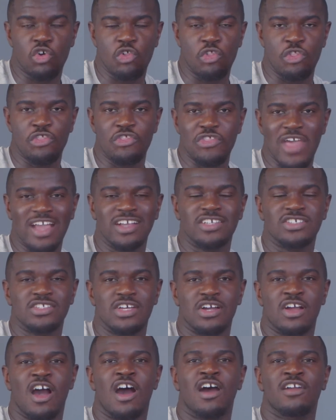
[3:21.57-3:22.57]
thanks to
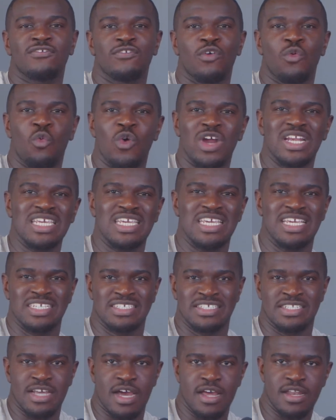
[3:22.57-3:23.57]
God for what he has
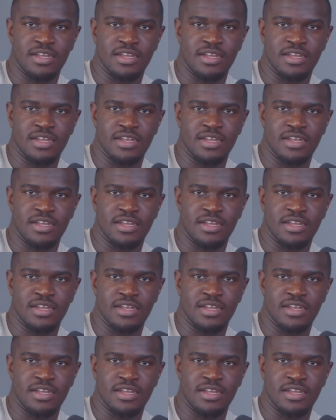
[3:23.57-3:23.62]
done?